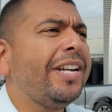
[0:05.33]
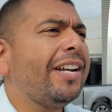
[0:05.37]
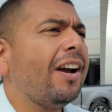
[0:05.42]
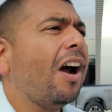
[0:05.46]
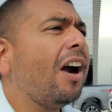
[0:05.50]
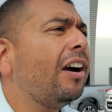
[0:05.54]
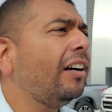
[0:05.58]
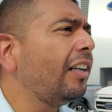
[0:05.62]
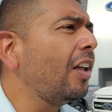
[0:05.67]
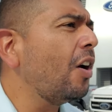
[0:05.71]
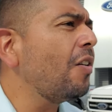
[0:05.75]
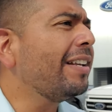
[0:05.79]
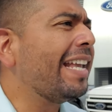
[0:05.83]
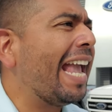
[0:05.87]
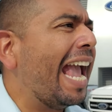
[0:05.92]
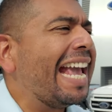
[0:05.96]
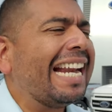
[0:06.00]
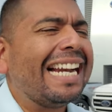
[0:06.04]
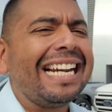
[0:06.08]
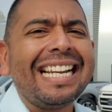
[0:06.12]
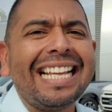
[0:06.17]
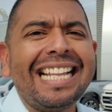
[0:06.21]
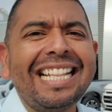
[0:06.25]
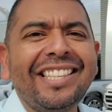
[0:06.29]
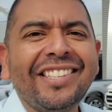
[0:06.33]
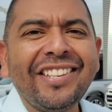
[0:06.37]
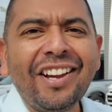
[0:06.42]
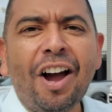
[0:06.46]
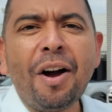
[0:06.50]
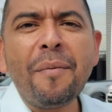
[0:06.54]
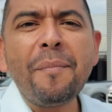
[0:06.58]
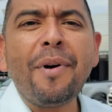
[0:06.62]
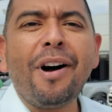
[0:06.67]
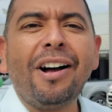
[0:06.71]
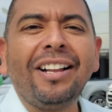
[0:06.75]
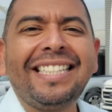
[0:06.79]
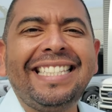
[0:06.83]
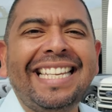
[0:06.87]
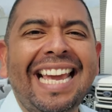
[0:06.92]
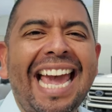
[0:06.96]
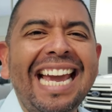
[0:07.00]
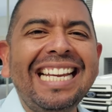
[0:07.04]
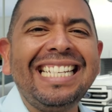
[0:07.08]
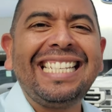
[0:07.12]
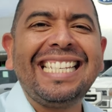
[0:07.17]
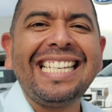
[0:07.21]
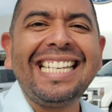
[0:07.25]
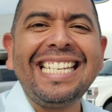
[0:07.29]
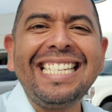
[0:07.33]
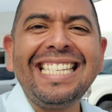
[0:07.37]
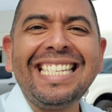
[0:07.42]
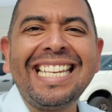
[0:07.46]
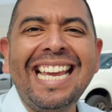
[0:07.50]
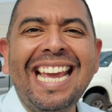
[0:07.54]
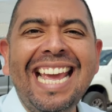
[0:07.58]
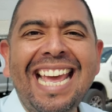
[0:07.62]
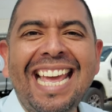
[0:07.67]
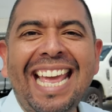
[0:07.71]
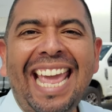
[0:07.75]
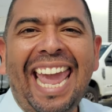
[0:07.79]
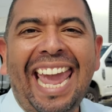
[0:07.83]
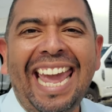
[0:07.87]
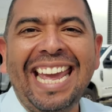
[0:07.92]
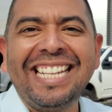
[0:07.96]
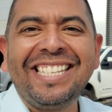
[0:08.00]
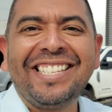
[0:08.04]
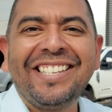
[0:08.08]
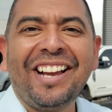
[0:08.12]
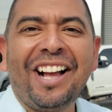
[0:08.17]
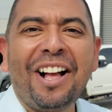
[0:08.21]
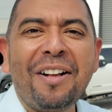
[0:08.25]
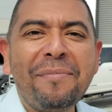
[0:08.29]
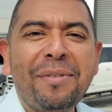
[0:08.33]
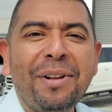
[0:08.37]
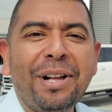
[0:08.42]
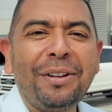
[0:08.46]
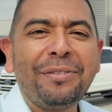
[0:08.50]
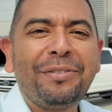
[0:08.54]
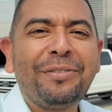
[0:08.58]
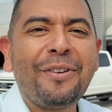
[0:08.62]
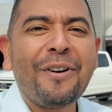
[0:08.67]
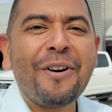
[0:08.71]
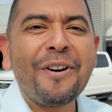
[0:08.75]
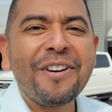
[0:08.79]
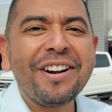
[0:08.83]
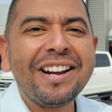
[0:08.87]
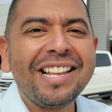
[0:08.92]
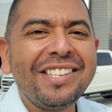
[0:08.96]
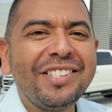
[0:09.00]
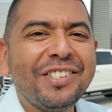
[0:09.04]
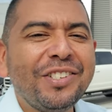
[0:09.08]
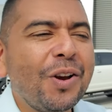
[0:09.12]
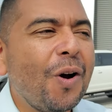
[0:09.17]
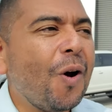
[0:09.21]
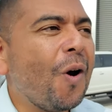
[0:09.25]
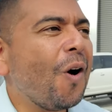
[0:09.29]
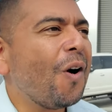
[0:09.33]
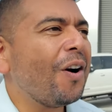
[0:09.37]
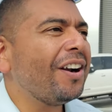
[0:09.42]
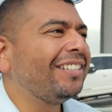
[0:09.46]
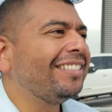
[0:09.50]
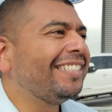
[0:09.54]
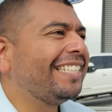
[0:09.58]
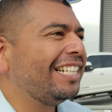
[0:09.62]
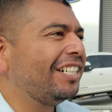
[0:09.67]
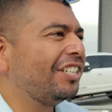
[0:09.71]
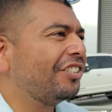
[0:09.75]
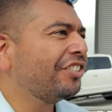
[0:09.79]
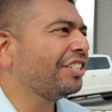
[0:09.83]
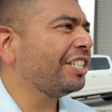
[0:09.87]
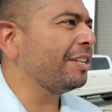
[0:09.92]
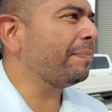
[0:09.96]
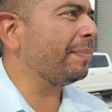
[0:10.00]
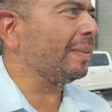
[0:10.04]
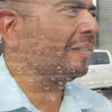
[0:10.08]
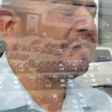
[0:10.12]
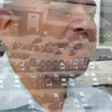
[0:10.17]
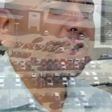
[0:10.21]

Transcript: We are located in Tomball, Texas, and Tomball Ford is your dealership